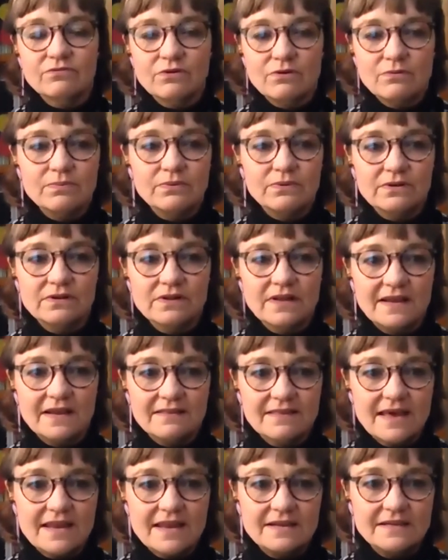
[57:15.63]
through a book
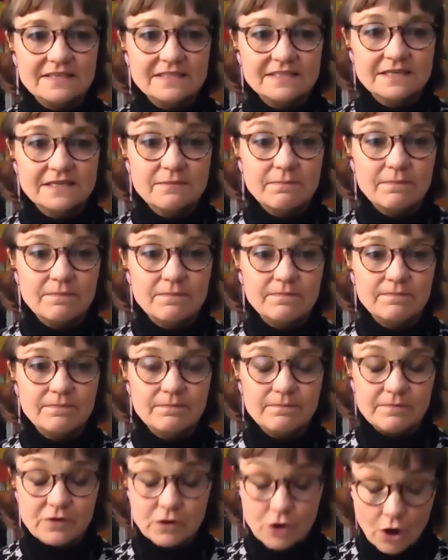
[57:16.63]
like that and to
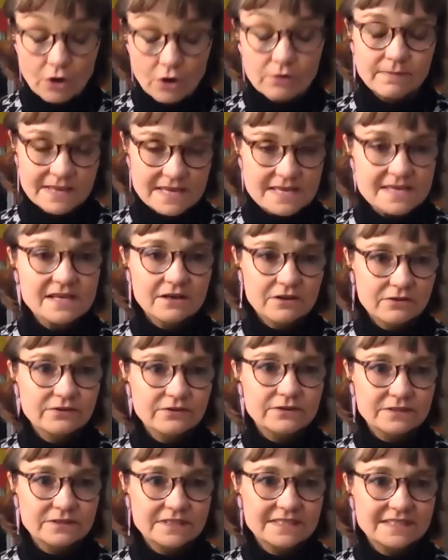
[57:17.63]
not be
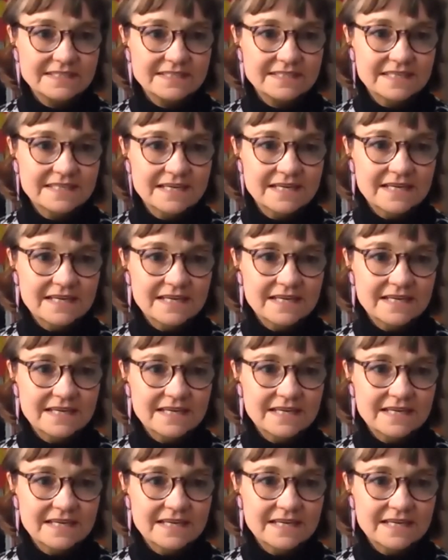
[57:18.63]
included,